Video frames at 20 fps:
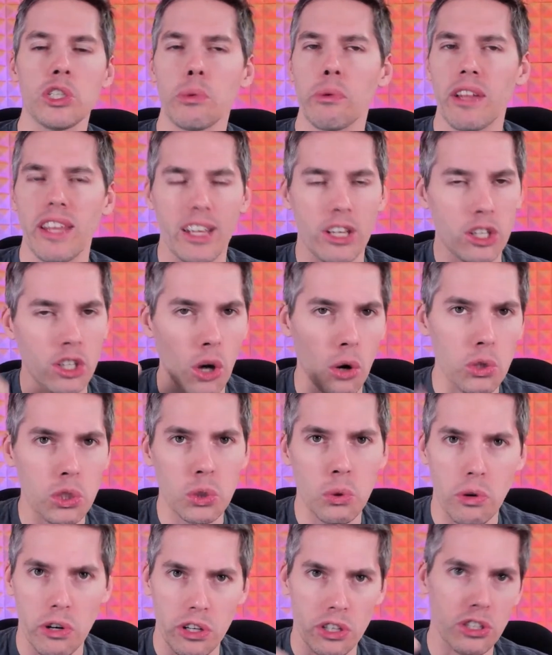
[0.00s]
So you'd be like
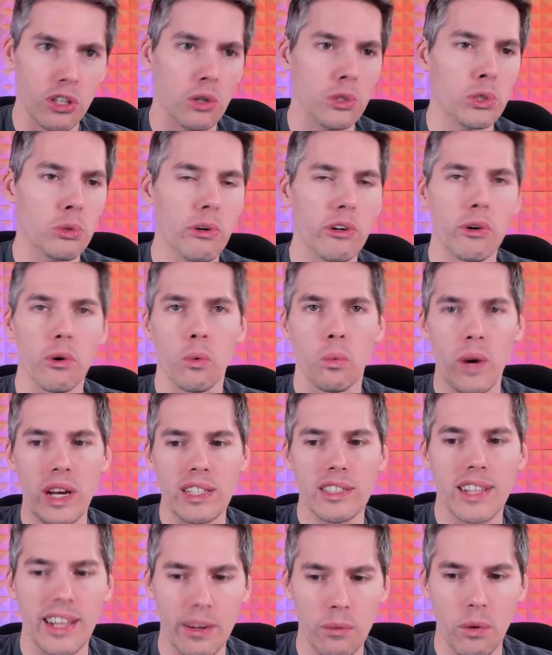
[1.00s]
Ghost Quarter, Ghost Quarter, or
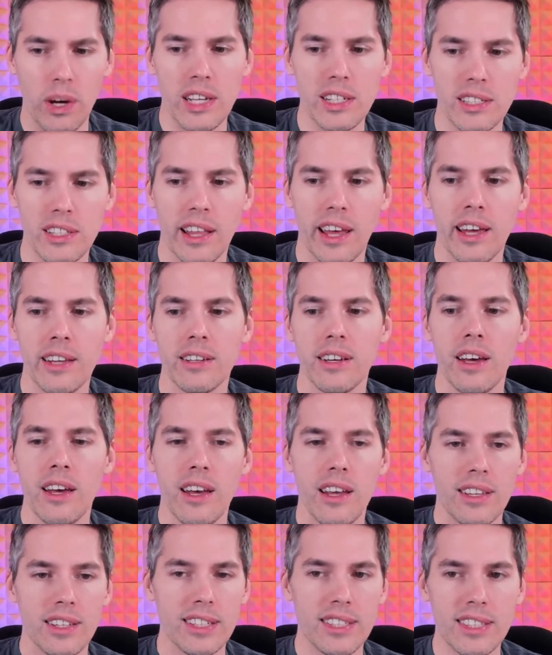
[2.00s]
Wasteland, Wasteland.
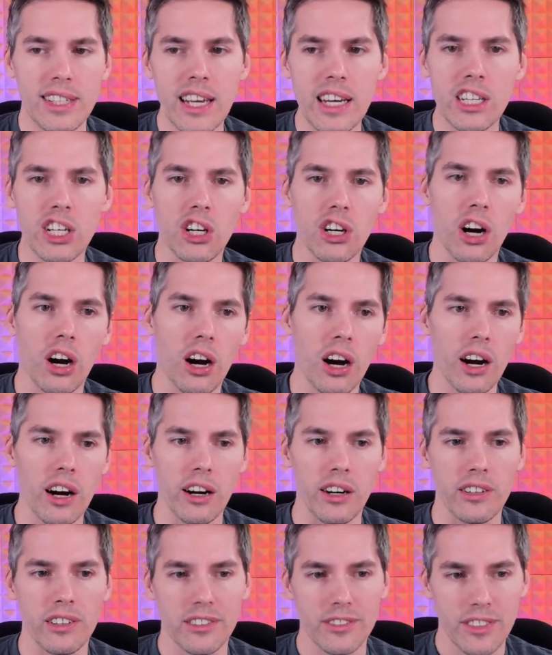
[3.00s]
Sick
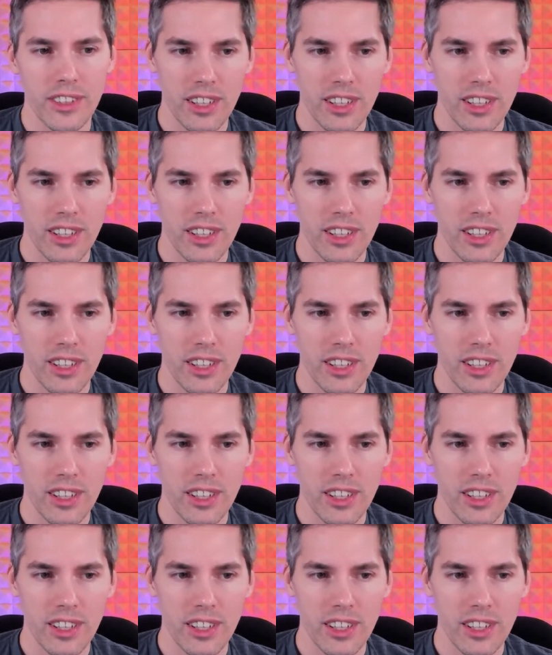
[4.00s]
card.